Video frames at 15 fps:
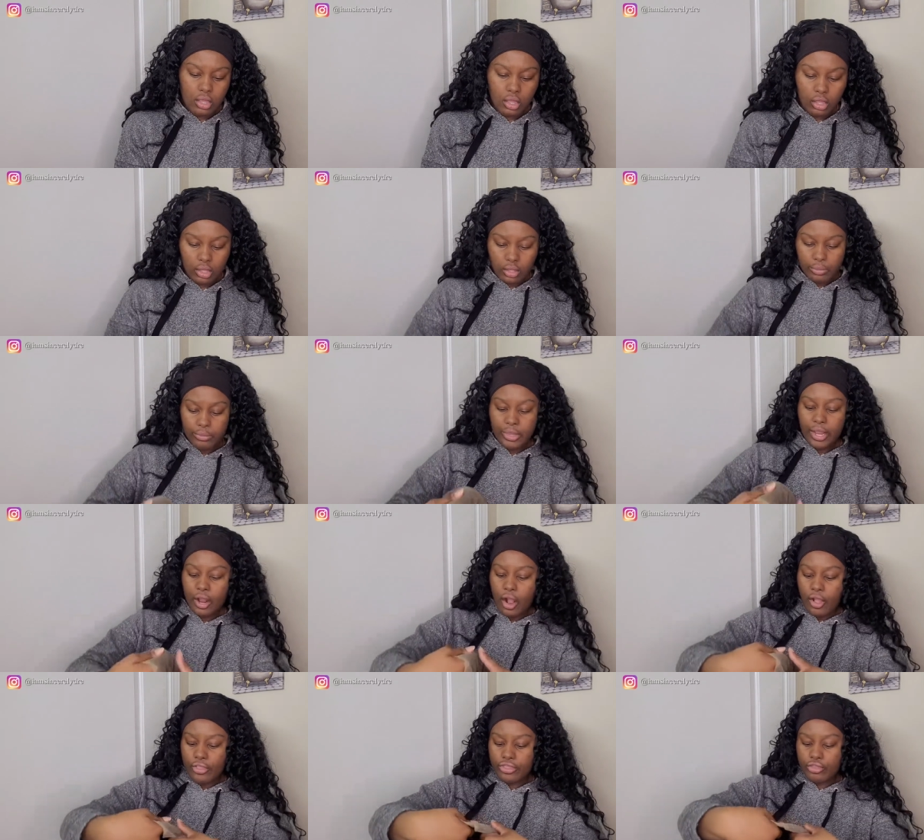There
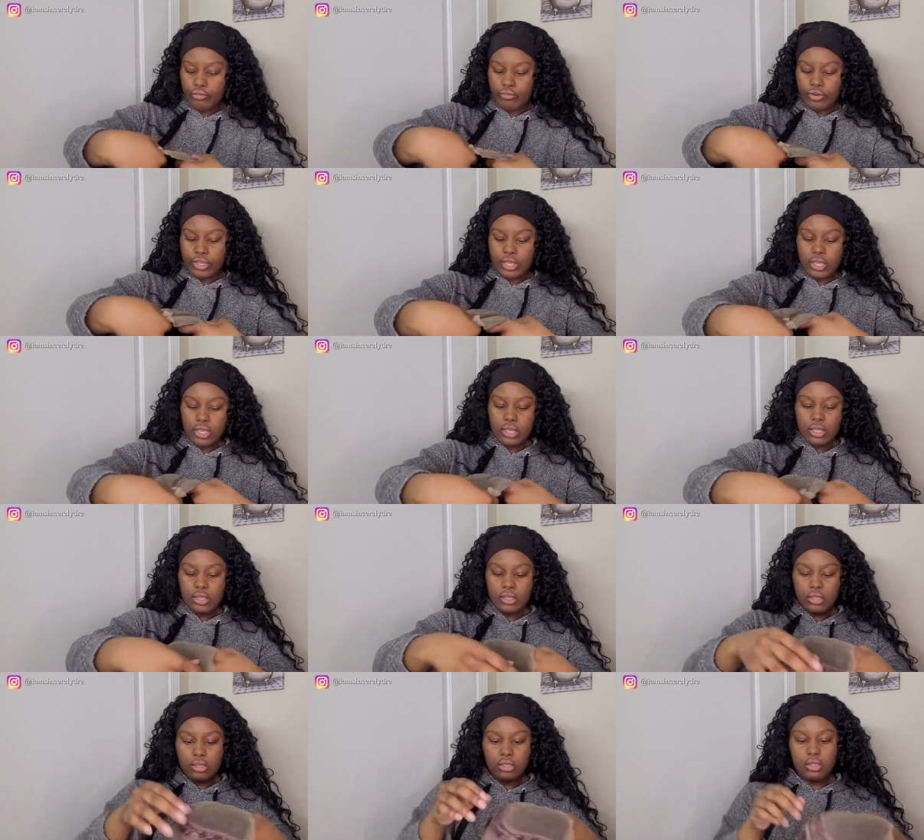are three
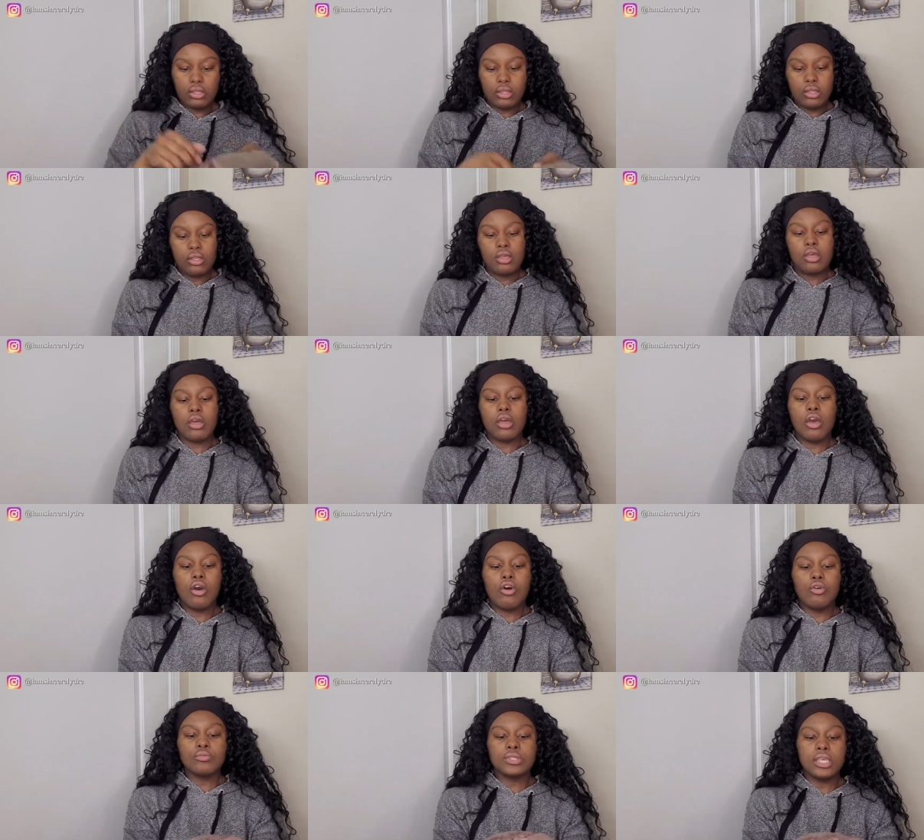
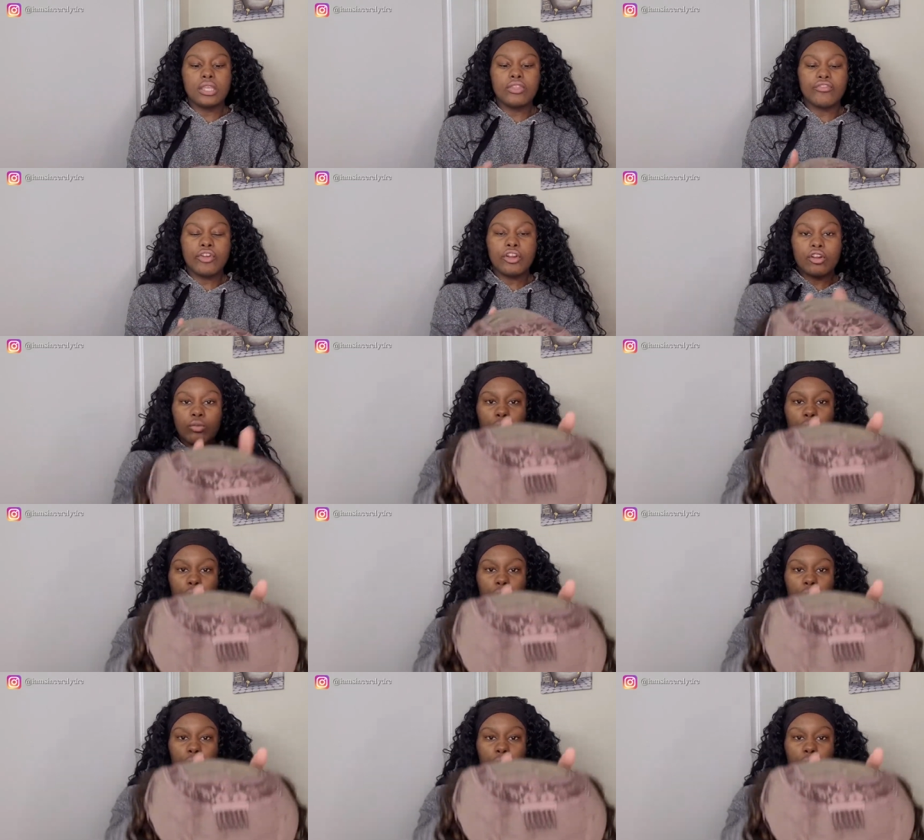combs in the front, or